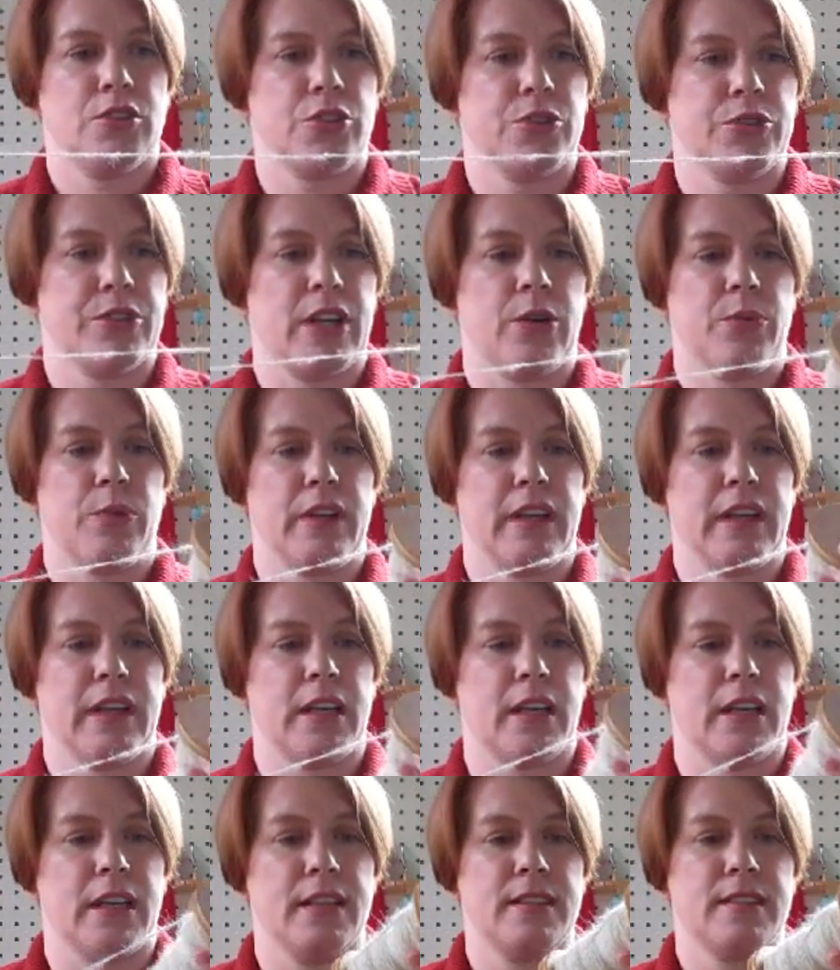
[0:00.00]
Turned out really
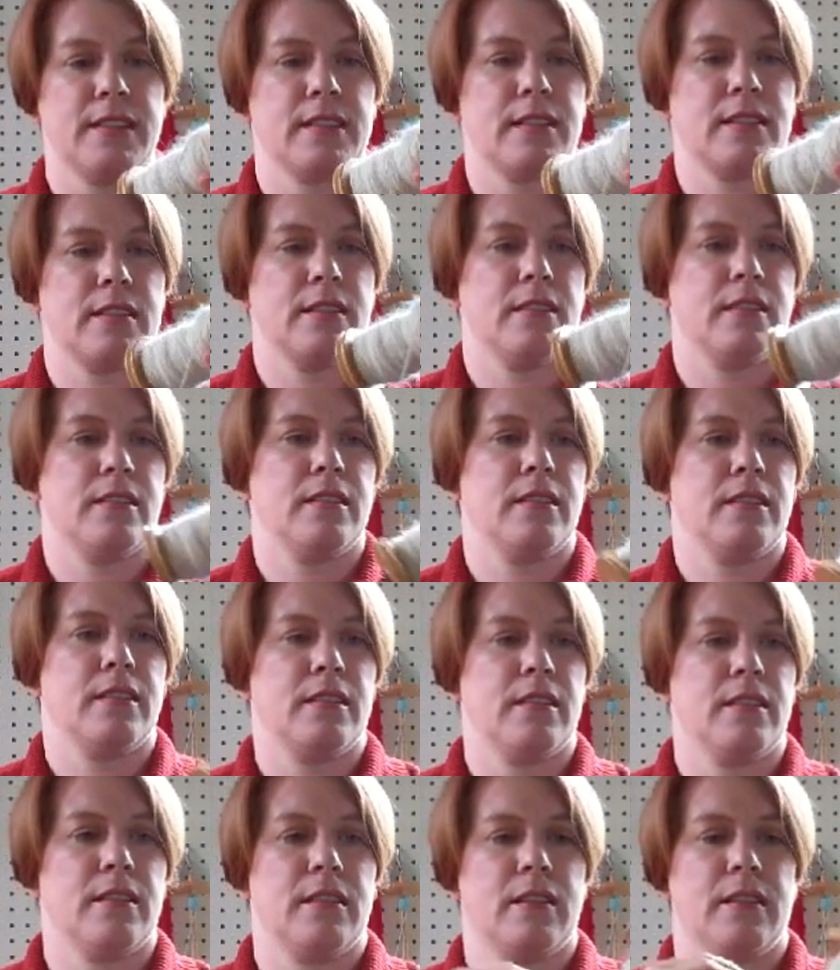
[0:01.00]
nice.
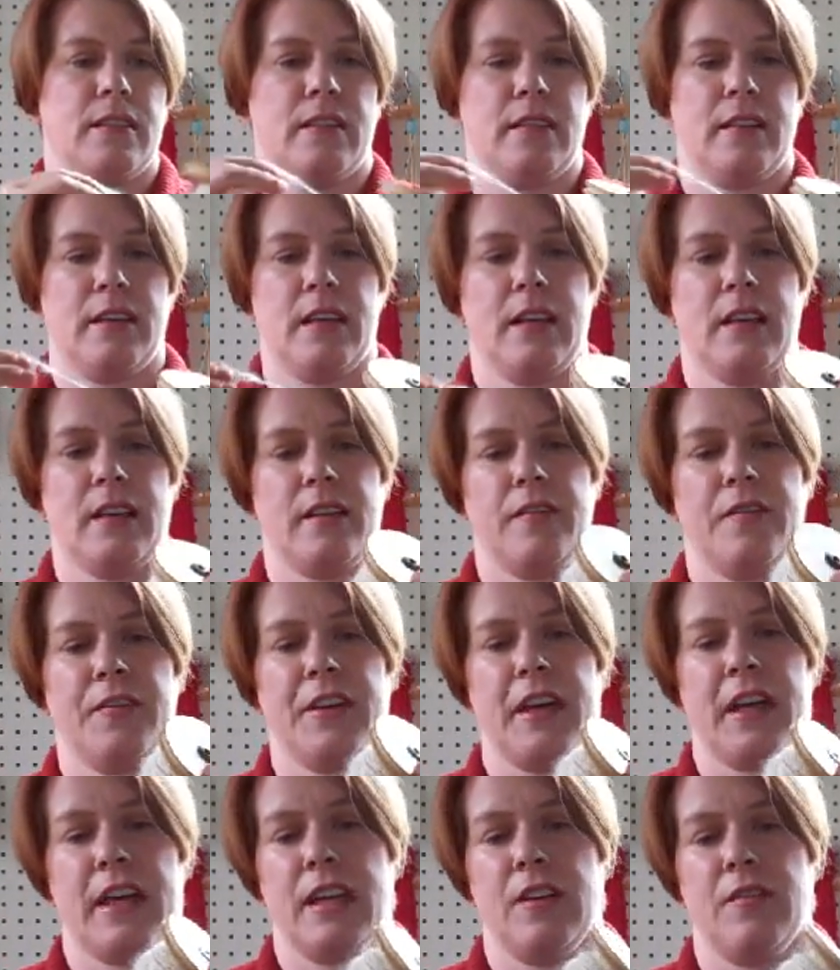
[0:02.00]
And
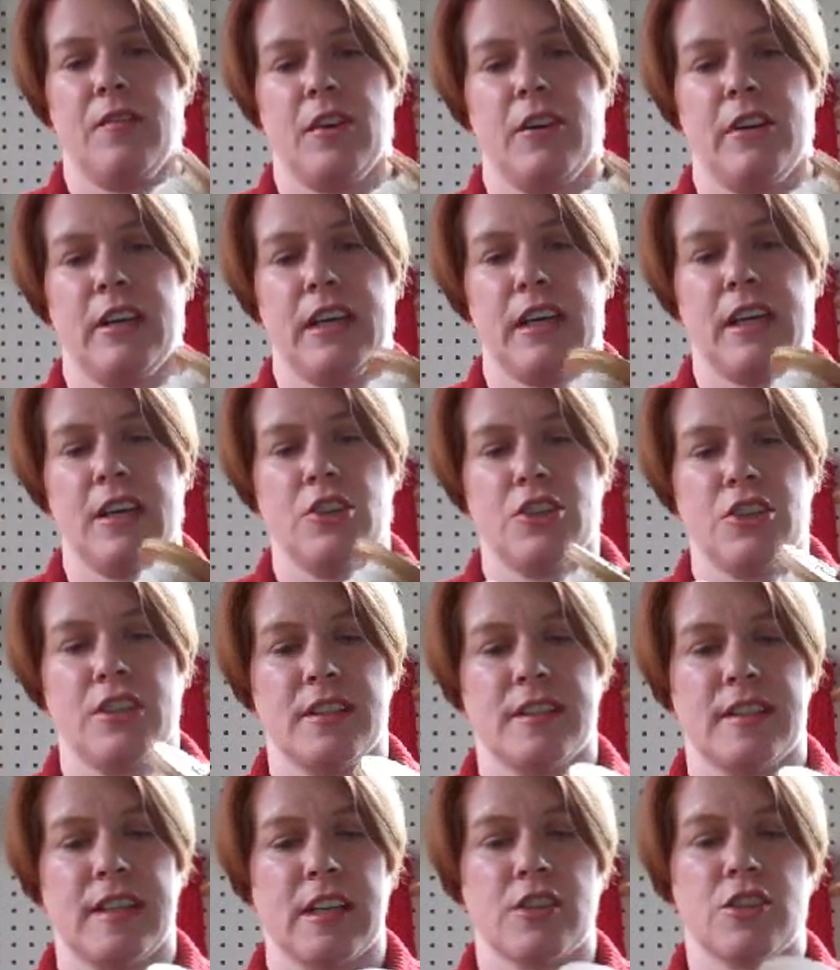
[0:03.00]
any
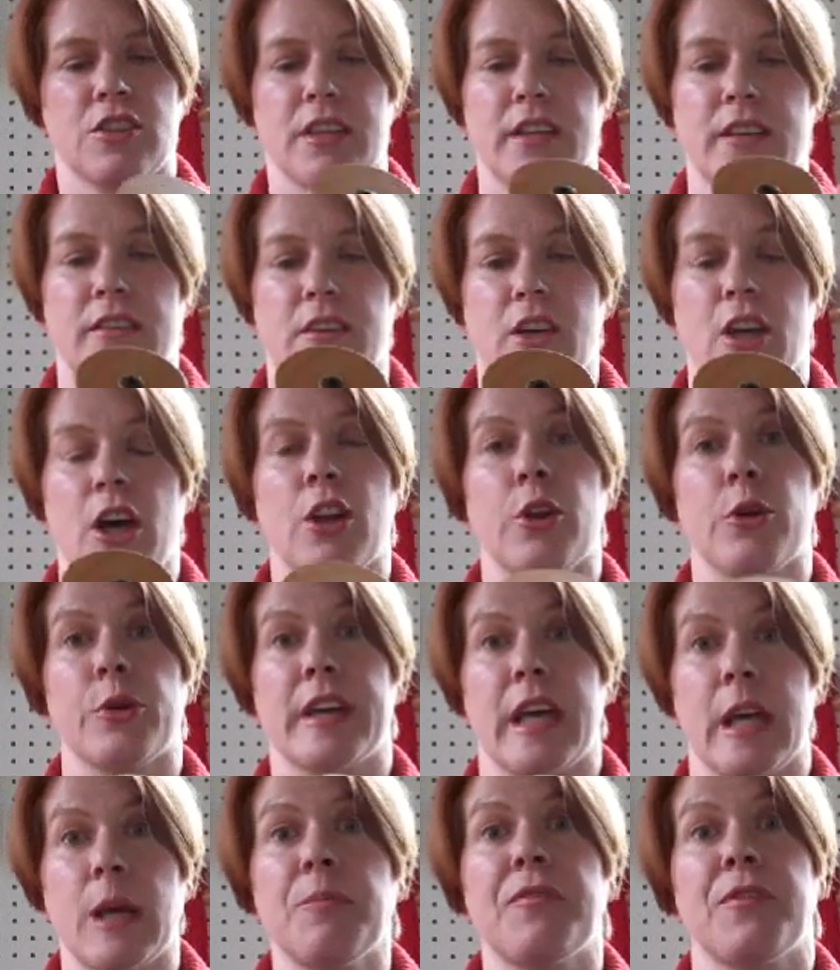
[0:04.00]
variations actually in the color
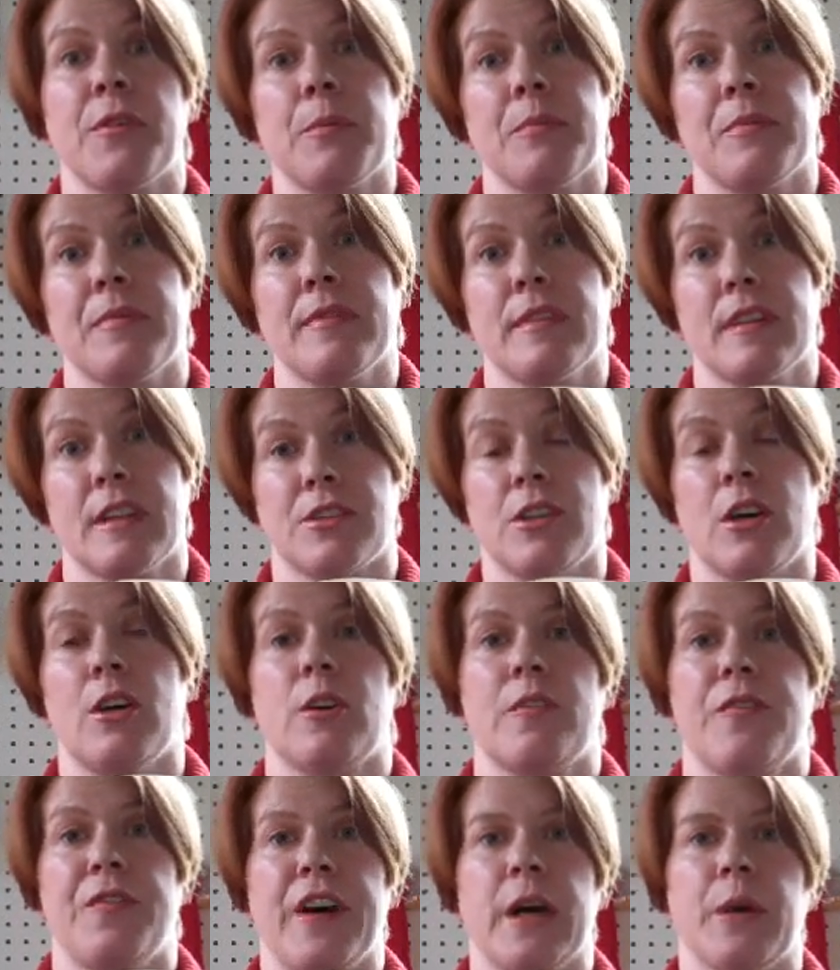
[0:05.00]
came from the
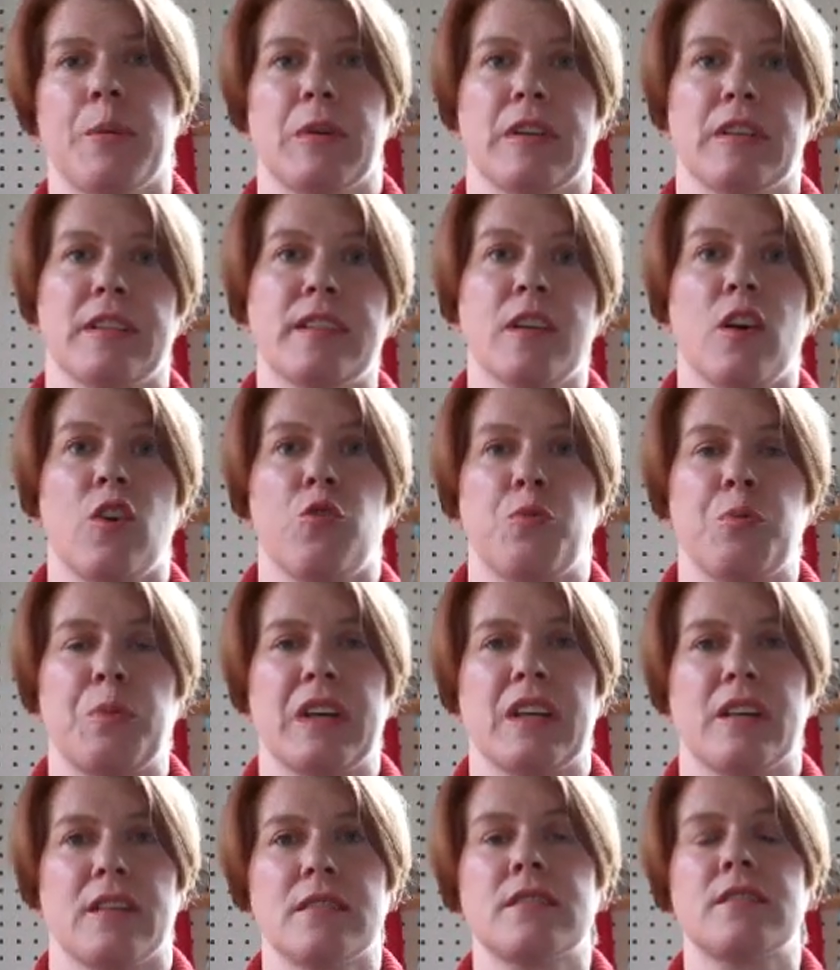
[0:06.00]
dog fiber itself,
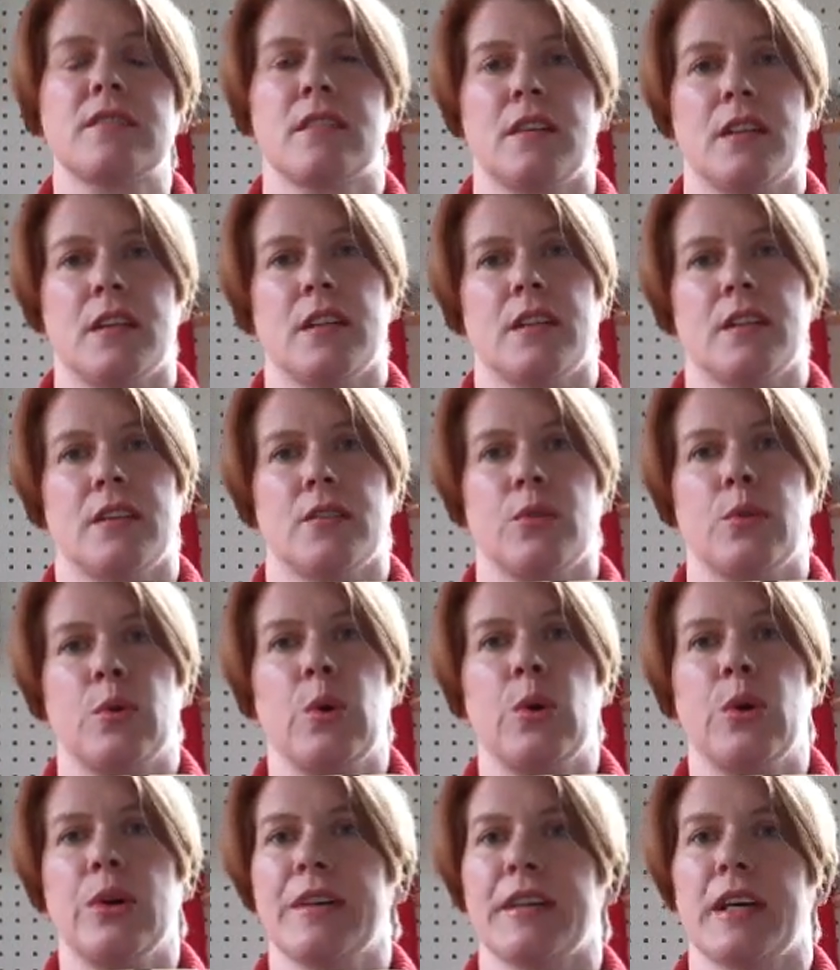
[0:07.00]
because the
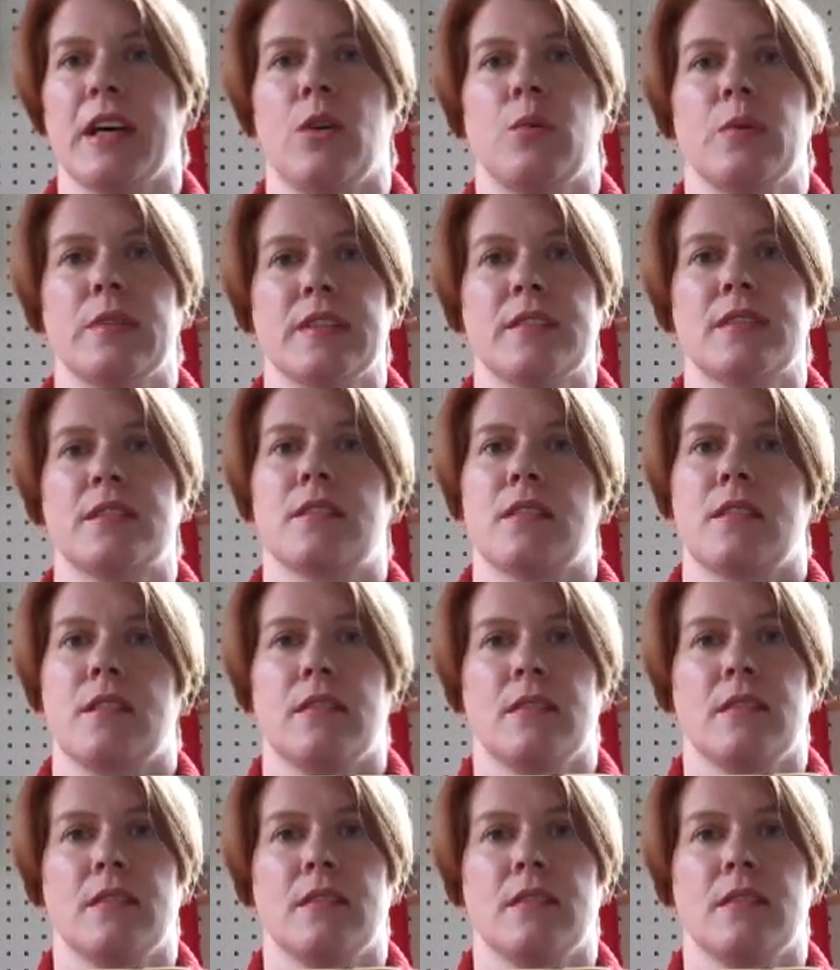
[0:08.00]
Corriedale was